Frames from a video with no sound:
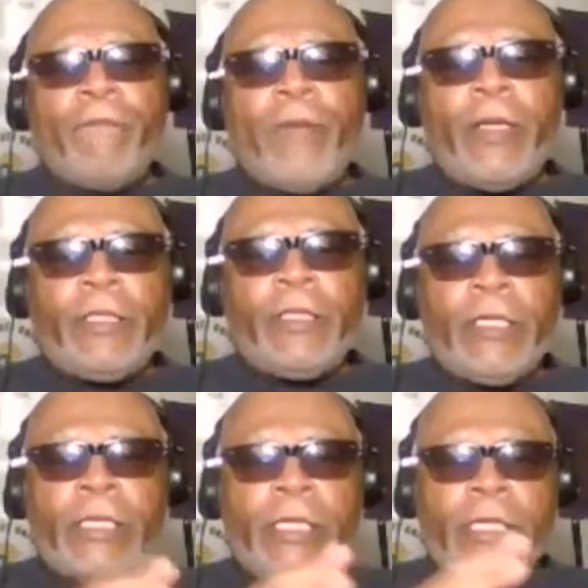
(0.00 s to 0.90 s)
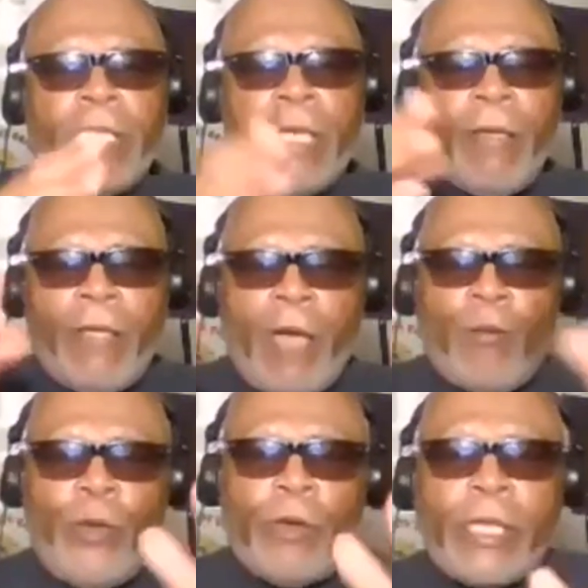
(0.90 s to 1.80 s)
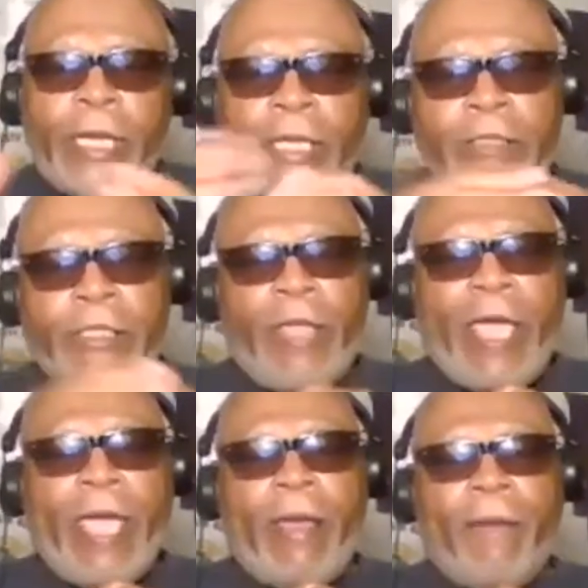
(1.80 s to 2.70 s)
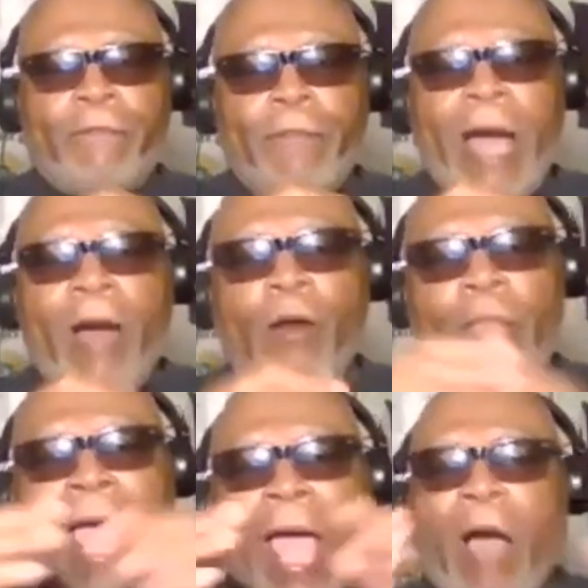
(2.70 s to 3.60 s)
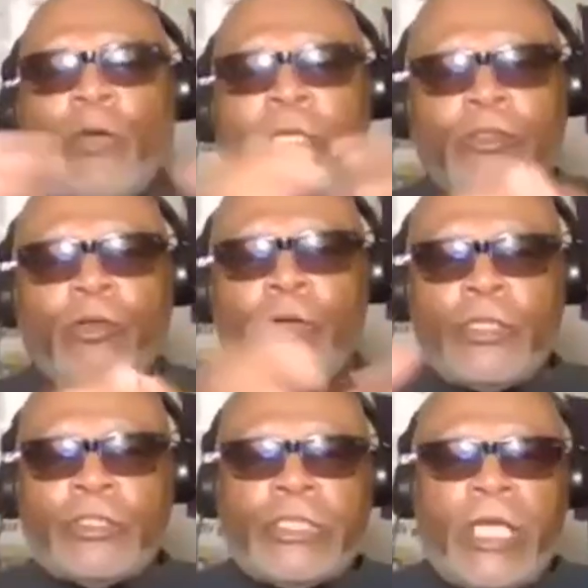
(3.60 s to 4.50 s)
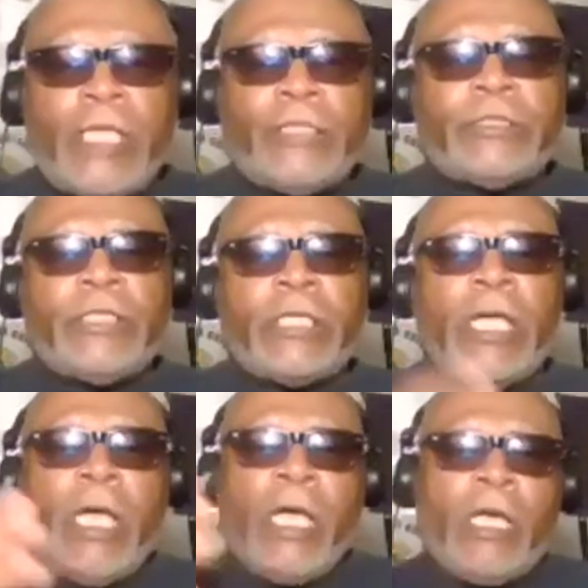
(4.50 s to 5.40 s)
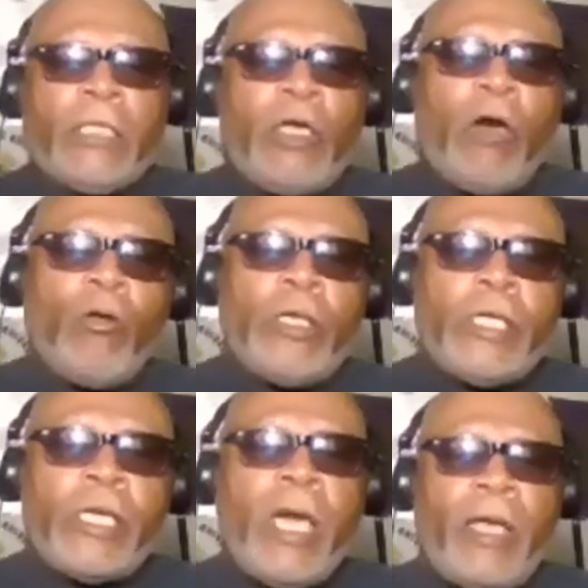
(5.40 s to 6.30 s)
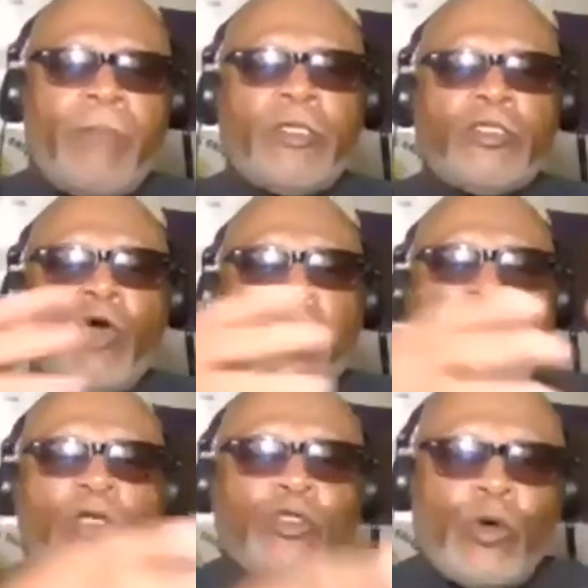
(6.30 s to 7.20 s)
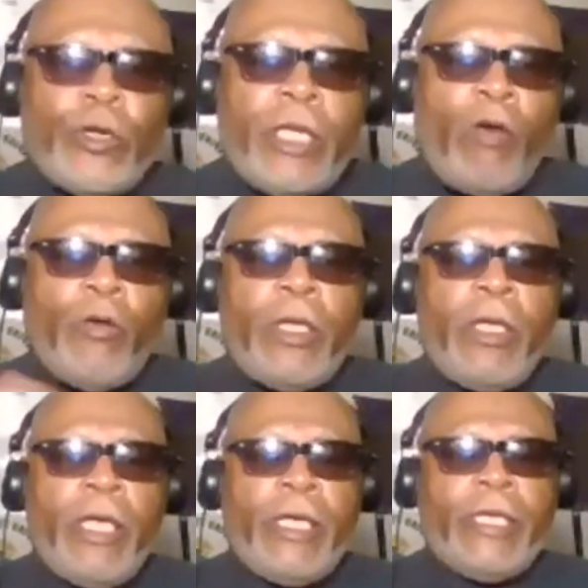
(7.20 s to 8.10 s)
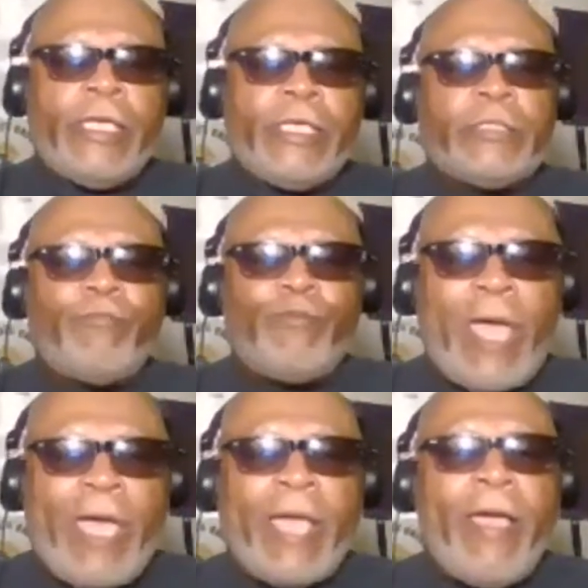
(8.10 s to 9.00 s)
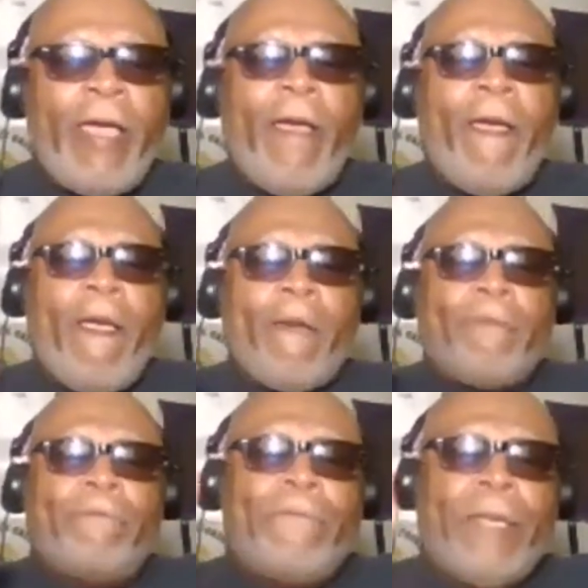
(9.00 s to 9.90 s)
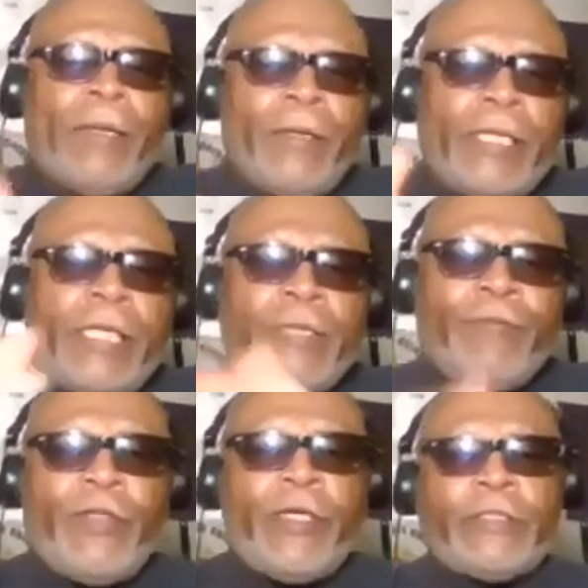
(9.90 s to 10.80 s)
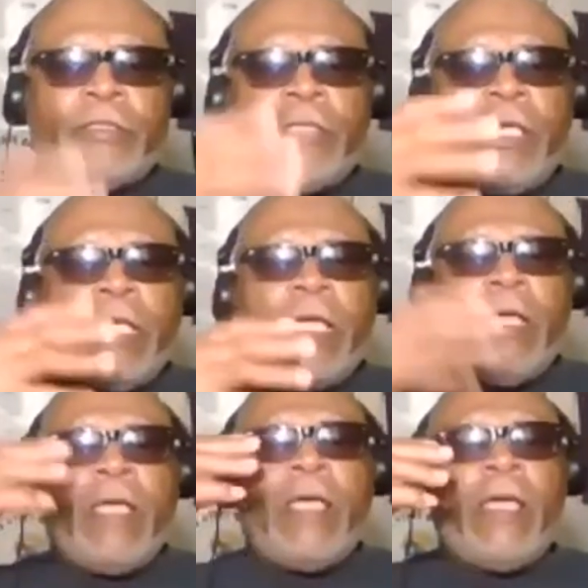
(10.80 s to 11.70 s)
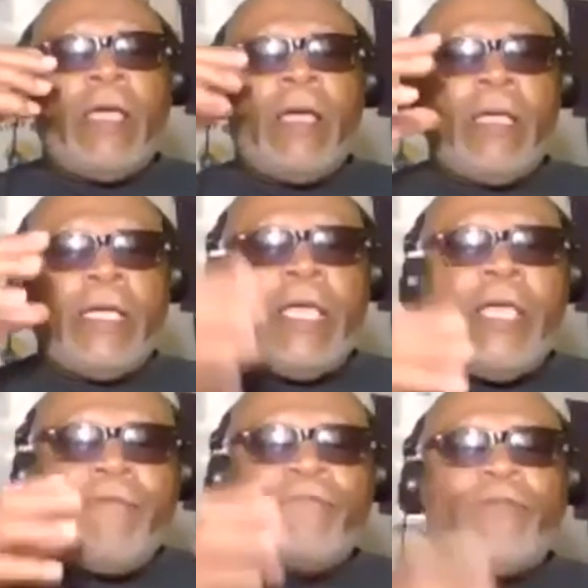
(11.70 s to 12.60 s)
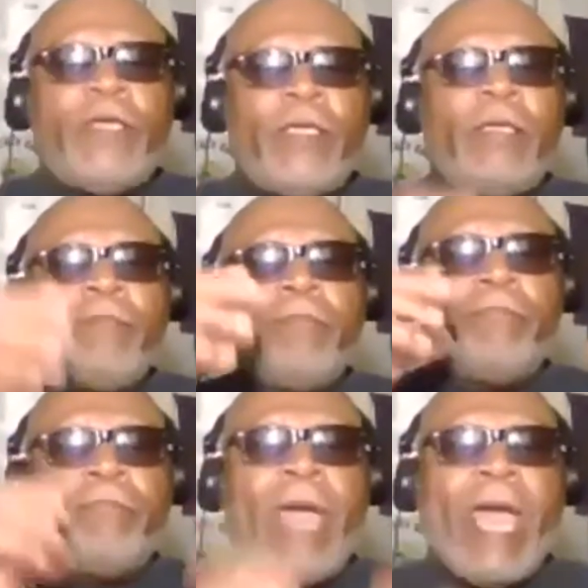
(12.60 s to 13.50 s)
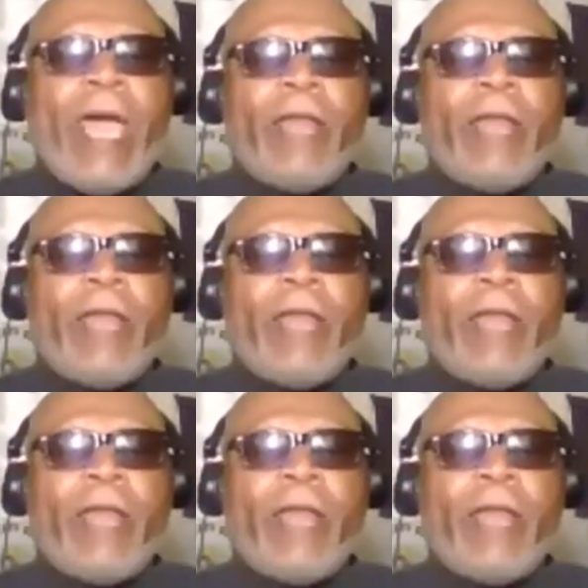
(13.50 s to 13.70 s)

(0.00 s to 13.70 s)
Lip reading: we'll get into that about how it's going to change the total economy. Toyota is, in fact, building this EV battery factory